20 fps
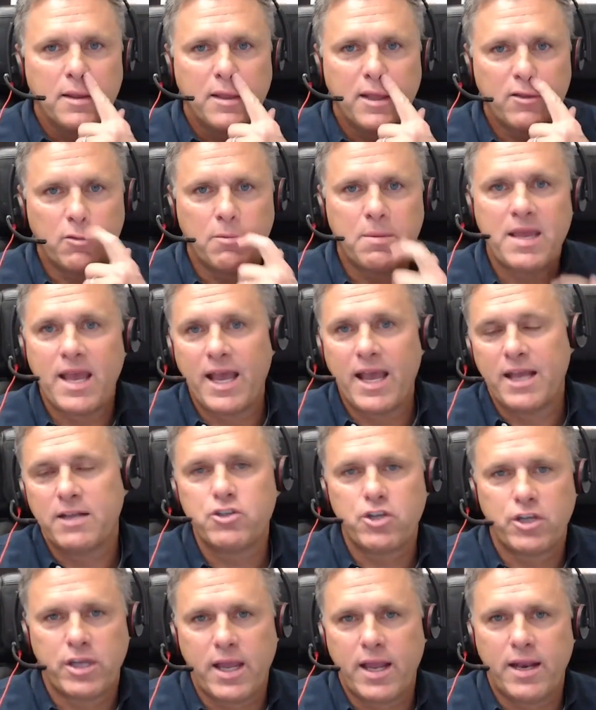You have to be
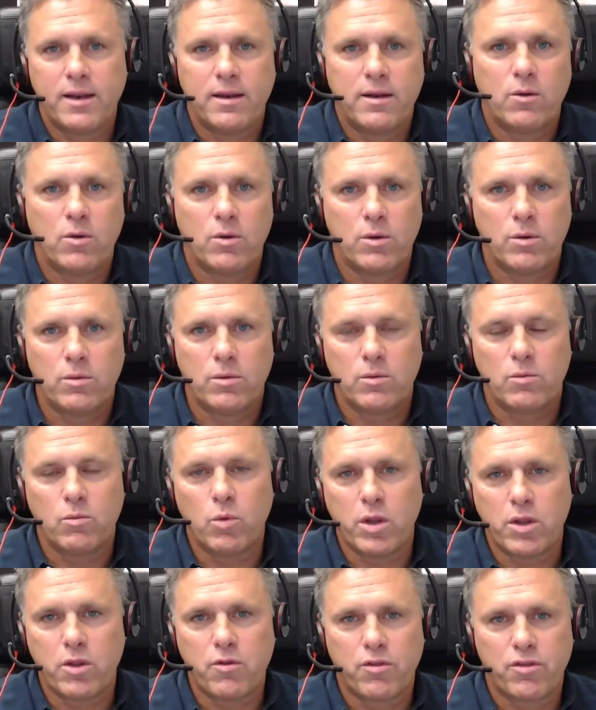educated on
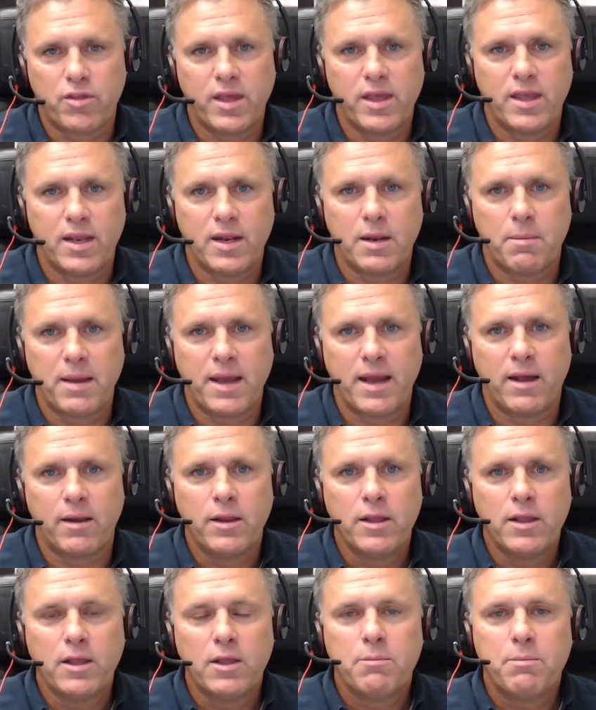what you're thinking
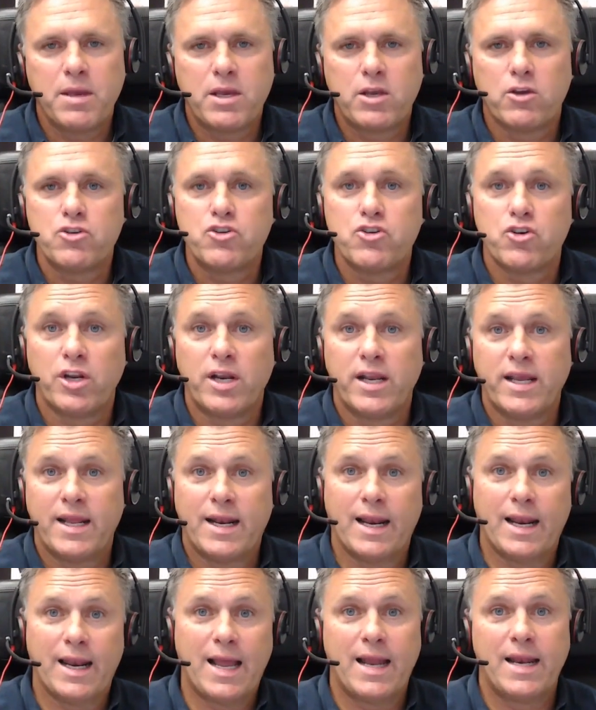about, because you're going to
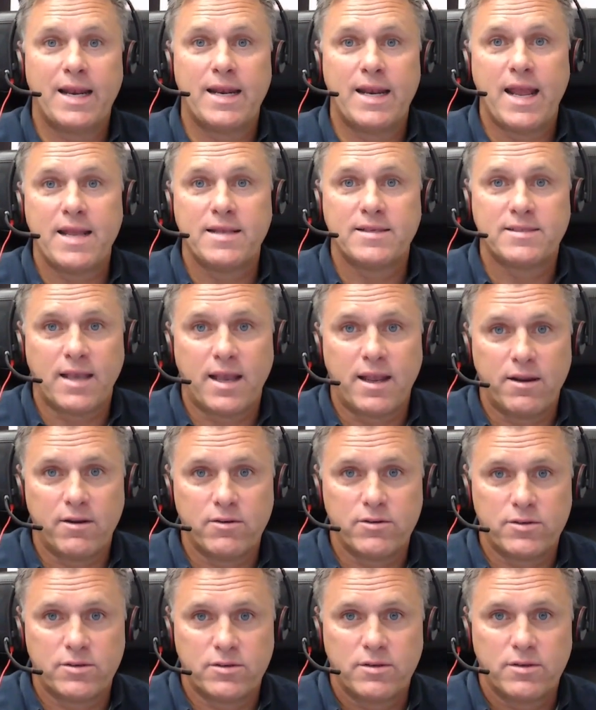get a lot of
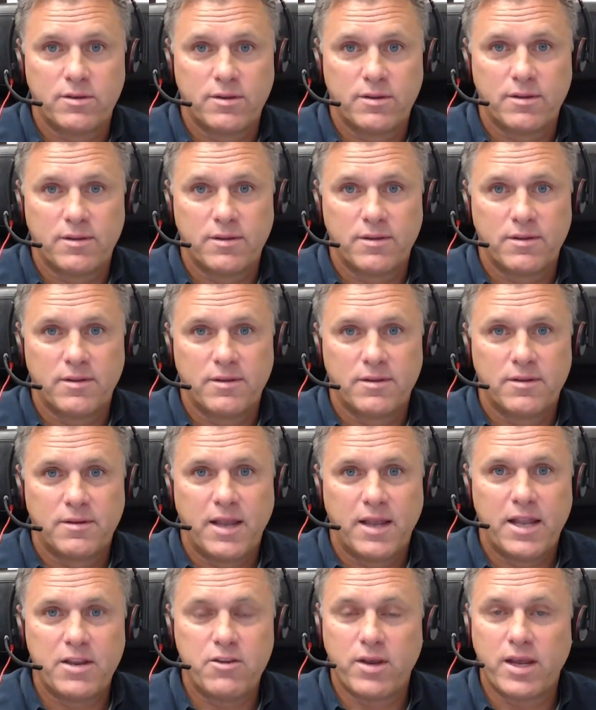naysayers.
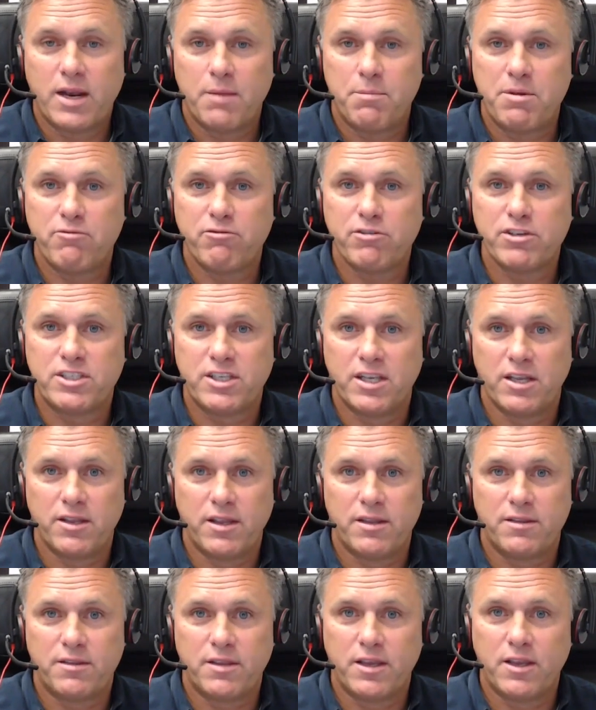And you've got to be
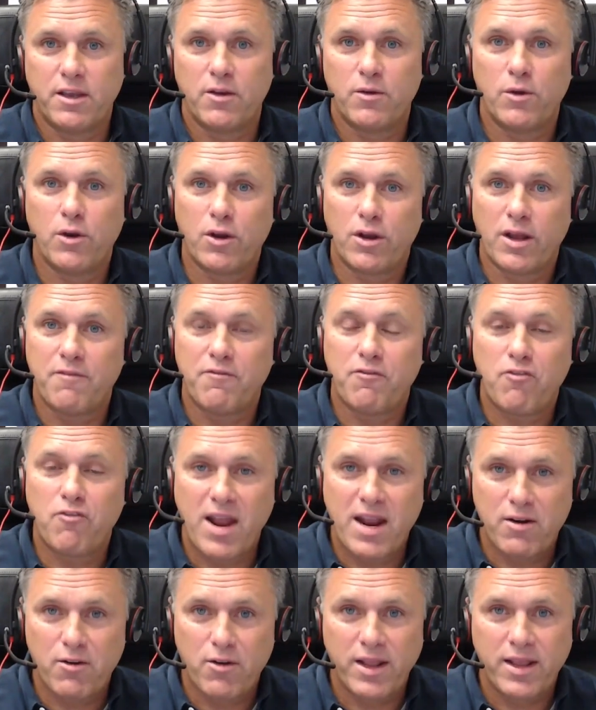resilient to go, look, I've
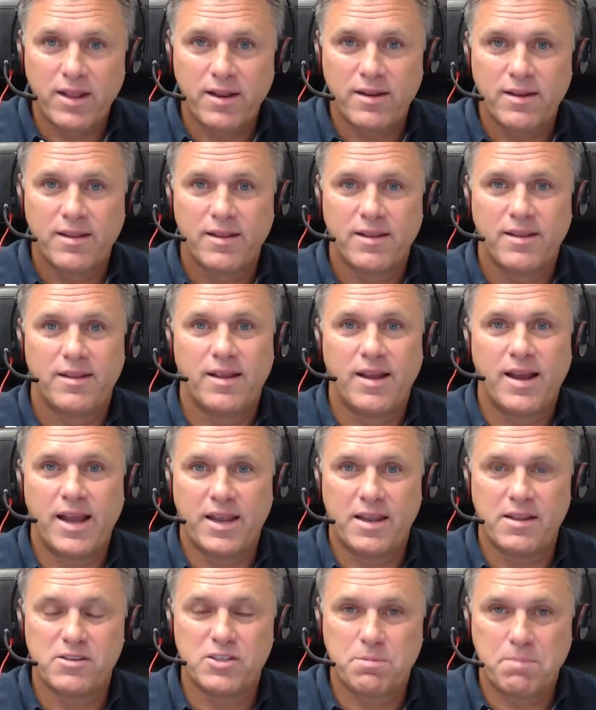read on it,
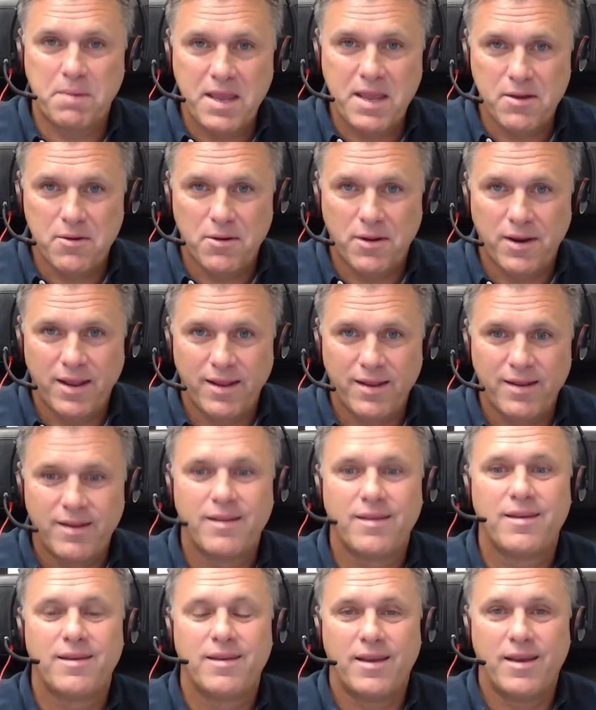I can speak on it,
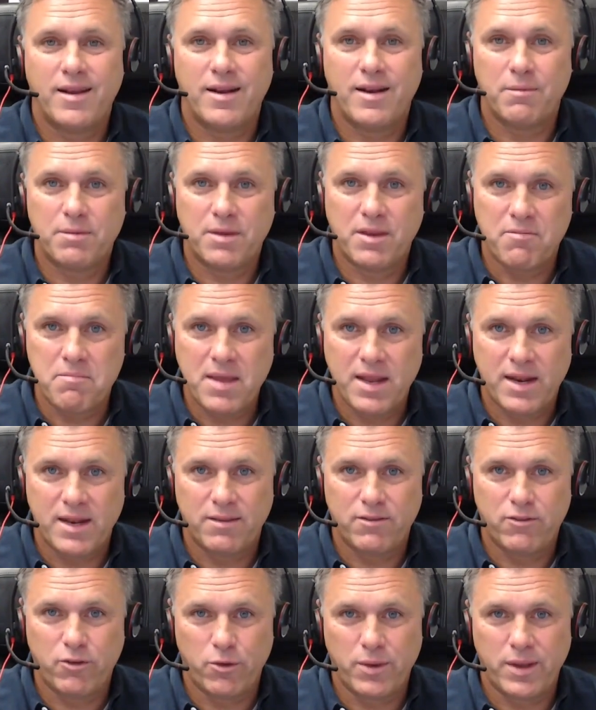and I'm
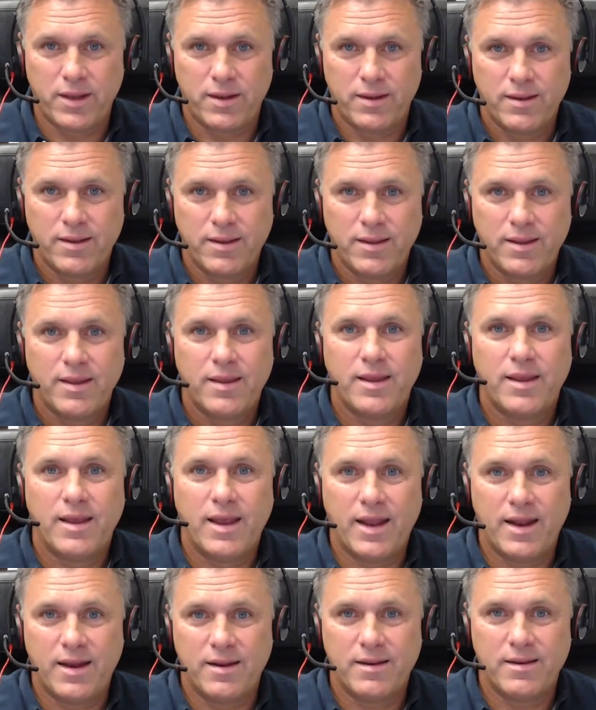committed to it.
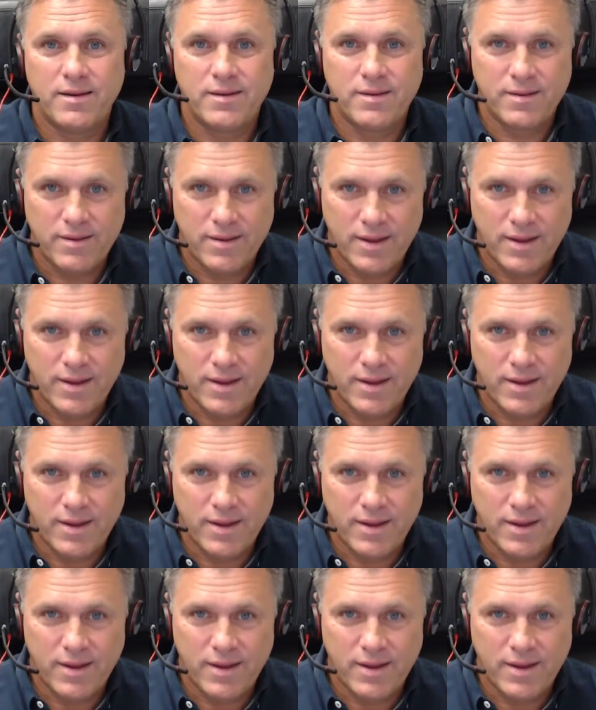And